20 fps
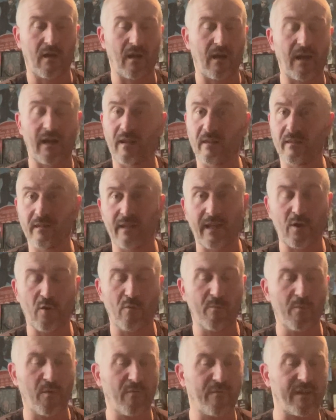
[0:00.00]
Lego
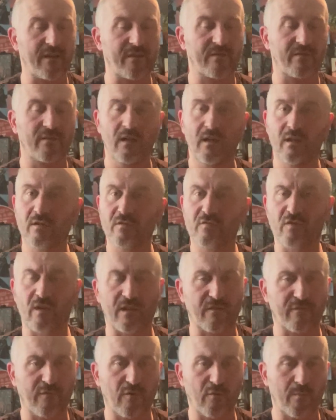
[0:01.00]
movies,
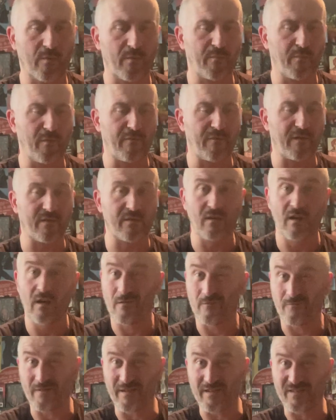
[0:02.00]
Transformer movies,
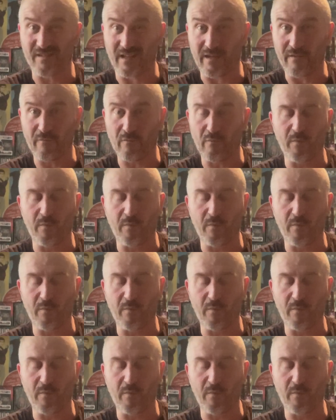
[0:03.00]
Resident Evil